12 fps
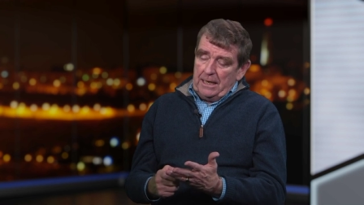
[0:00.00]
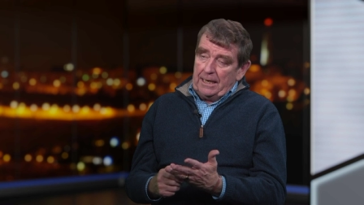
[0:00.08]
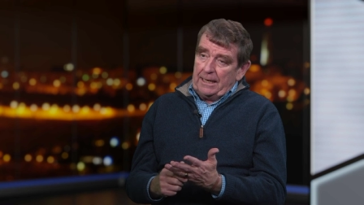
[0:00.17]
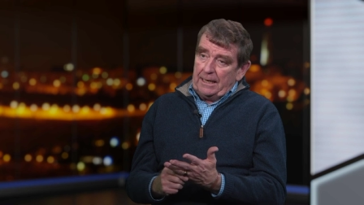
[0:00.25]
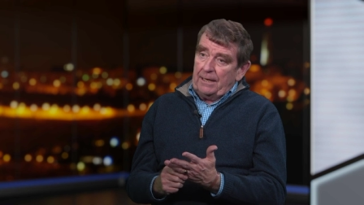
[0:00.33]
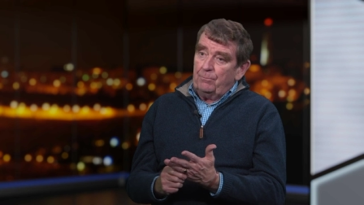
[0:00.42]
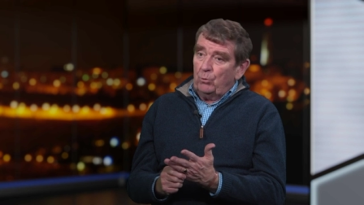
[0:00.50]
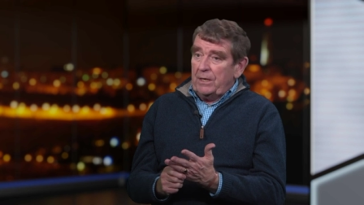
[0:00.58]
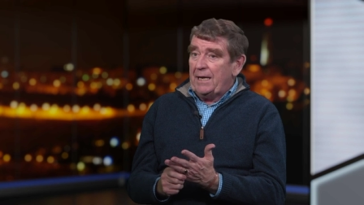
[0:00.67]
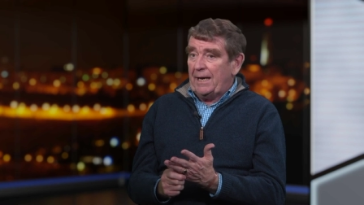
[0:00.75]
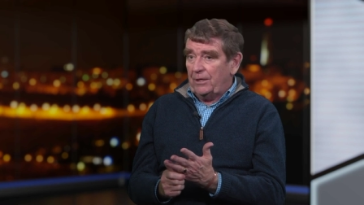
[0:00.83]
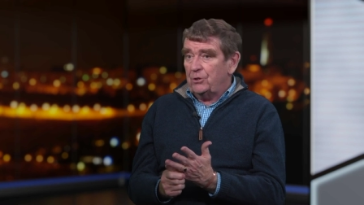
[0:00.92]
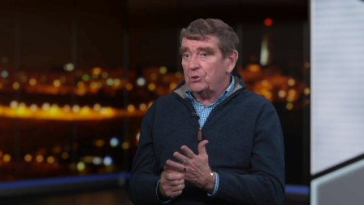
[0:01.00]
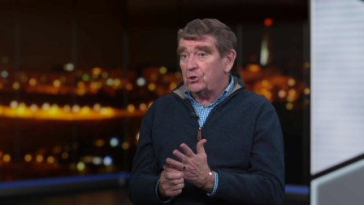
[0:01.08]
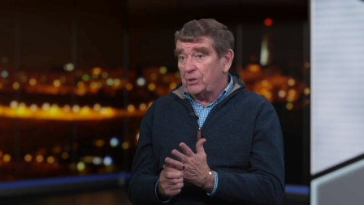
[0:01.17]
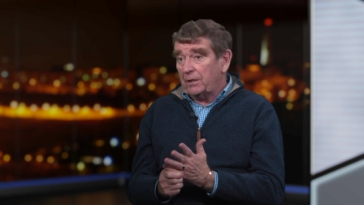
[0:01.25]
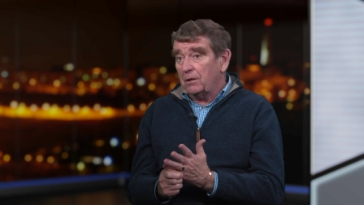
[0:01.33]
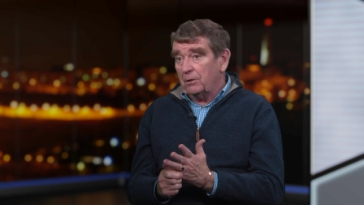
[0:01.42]
Uh, and we had
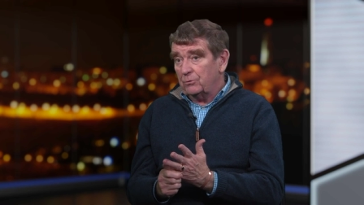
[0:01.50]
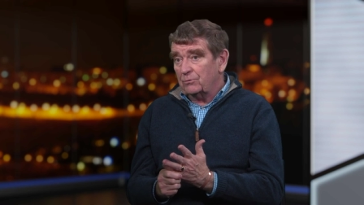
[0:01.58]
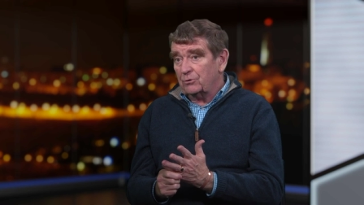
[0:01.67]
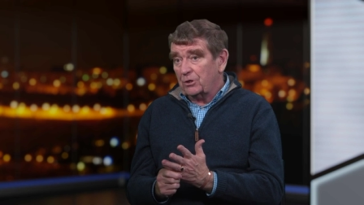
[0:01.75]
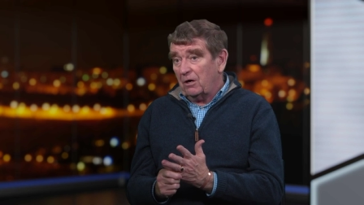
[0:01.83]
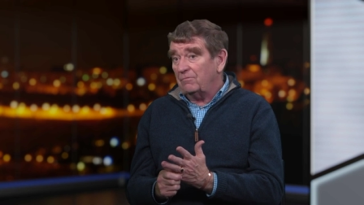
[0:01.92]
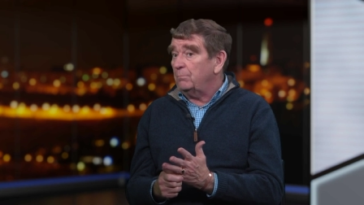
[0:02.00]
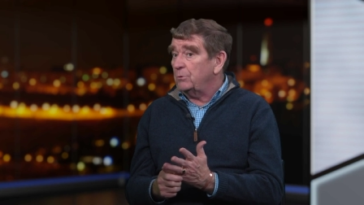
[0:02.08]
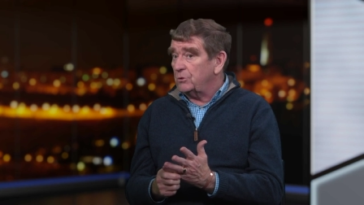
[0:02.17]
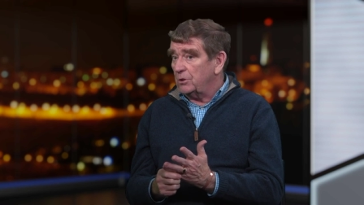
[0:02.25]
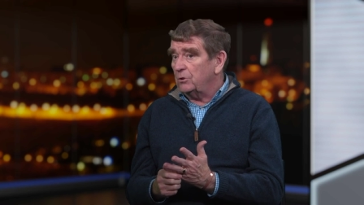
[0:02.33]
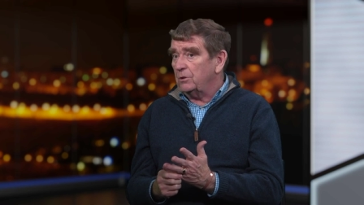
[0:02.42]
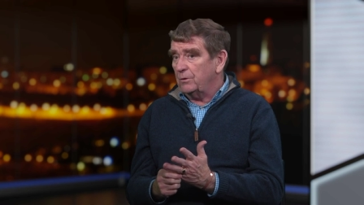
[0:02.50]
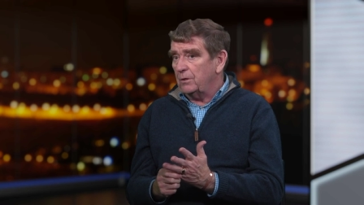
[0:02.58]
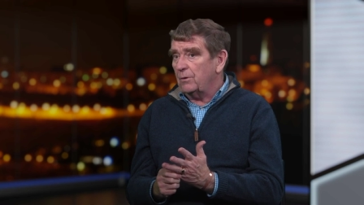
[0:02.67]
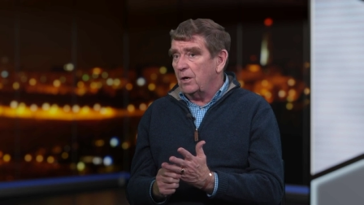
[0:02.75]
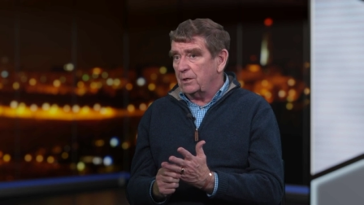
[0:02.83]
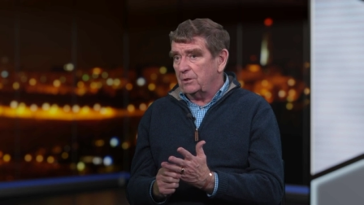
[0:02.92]
shed loads of stuff, but so did the
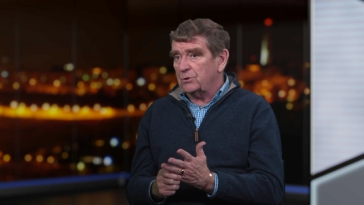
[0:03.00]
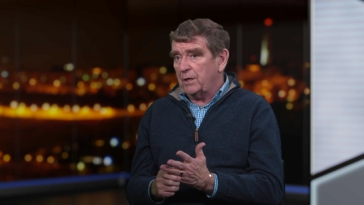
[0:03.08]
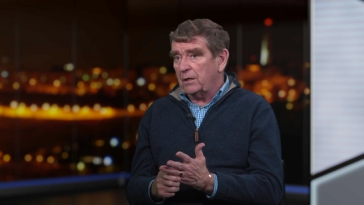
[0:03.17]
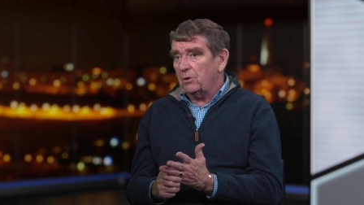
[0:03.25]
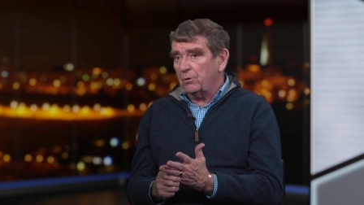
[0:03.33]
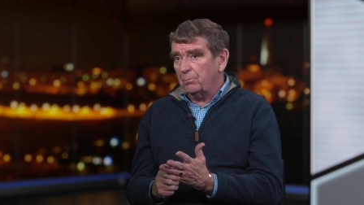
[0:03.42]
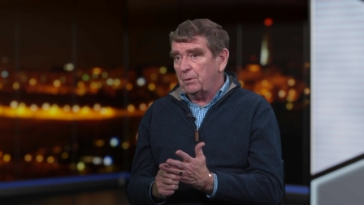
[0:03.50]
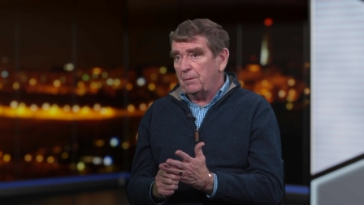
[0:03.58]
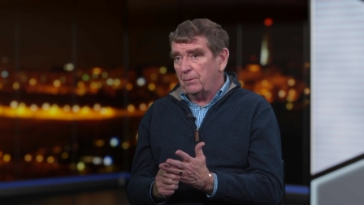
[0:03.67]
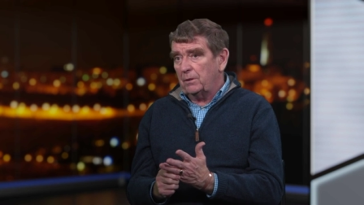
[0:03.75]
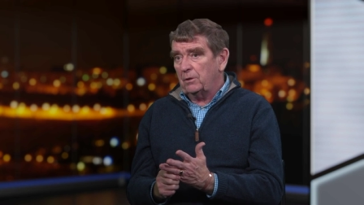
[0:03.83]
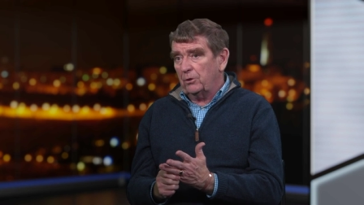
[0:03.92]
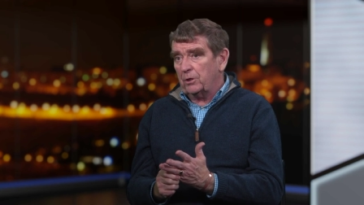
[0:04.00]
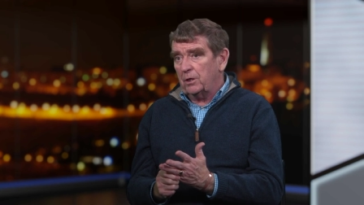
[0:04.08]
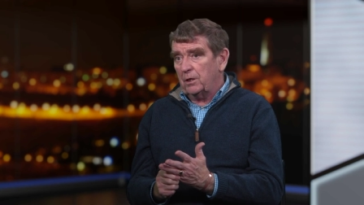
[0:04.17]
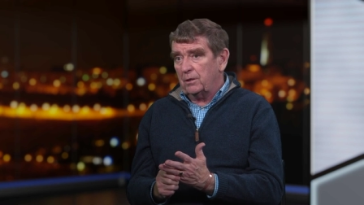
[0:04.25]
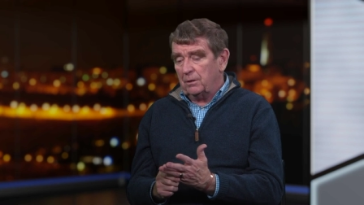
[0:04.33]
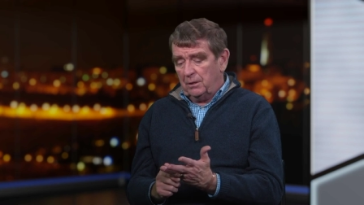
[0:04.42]
Iraqis. They had a lot of people and a lot of
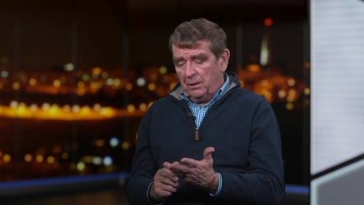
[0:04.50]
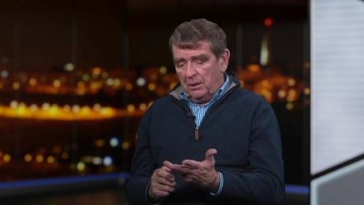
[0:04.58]
kit.